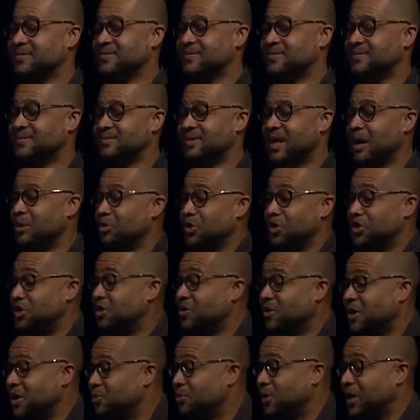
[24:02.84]
They were
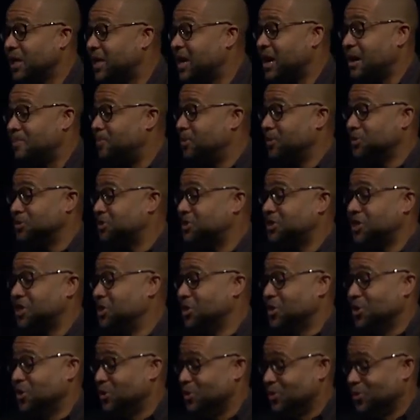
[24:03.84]
doing what couples
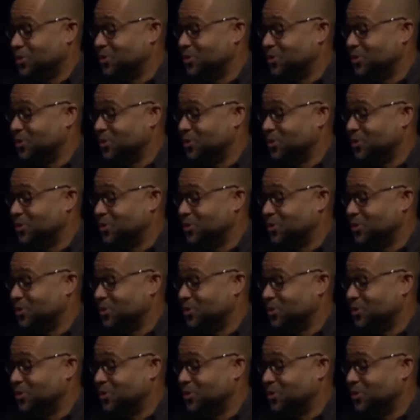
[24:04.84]
do,